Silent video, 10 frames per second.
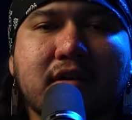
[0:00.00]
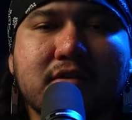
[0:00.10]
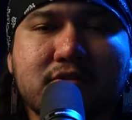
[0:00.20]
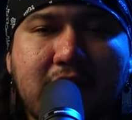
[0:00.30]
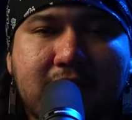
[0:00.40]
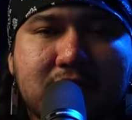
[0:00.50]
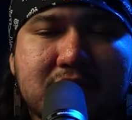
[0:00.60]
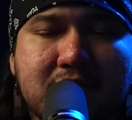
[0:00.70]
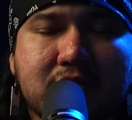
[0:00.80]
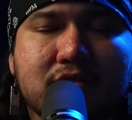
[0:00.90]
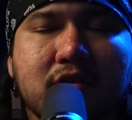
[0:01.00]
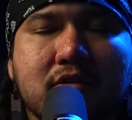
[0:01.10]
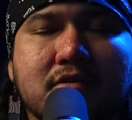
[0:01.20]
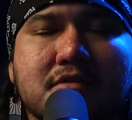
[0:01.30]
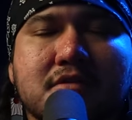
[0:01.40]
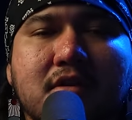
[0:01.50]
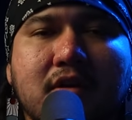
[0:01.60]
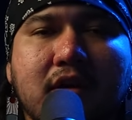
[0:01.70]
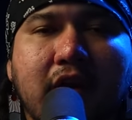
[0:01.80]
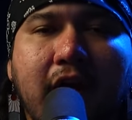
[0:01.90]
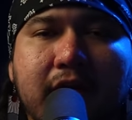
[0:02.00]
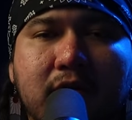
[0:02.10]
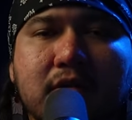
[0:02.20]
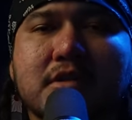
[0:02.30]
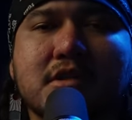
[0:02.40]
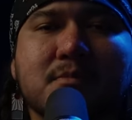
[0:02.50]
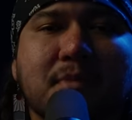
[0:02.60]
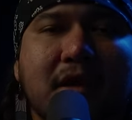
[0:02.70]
our travels, and our struggles had only just